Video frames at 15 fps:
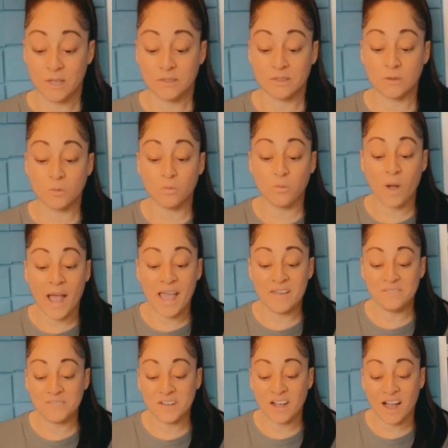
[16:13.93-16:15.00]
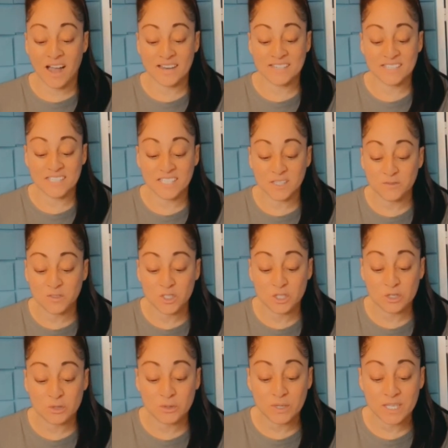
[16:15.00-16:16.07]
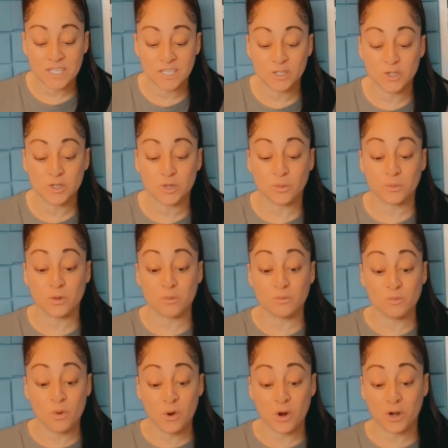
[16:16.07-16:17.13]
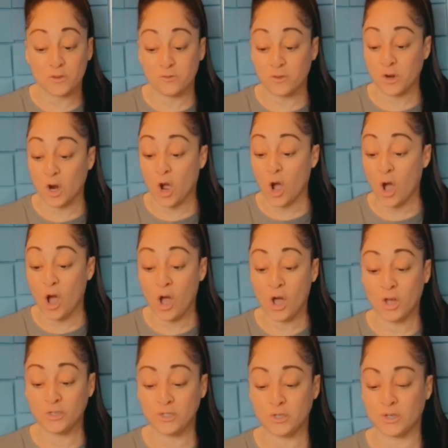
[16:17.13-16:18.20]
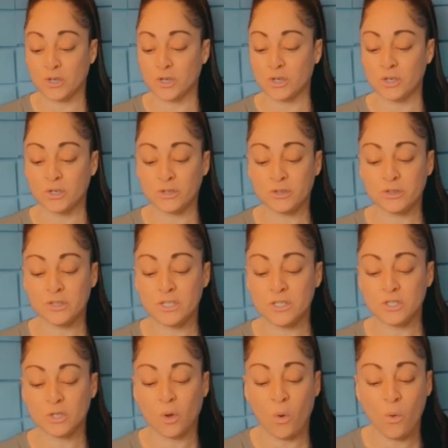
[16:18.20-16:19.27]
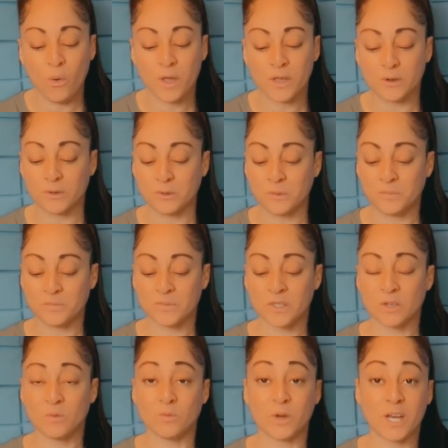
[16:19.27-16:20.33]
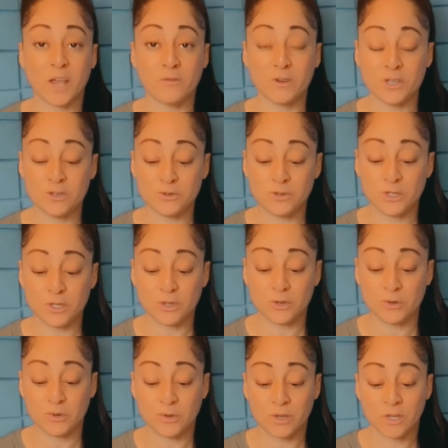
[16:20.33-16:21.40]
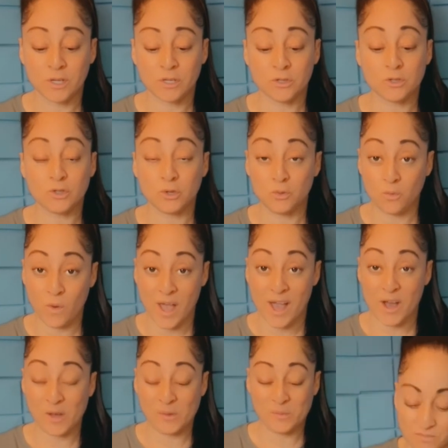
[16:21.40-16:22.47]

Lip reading: The wife God gives you is your reward for all your earthly toil. Whatever you do, do well.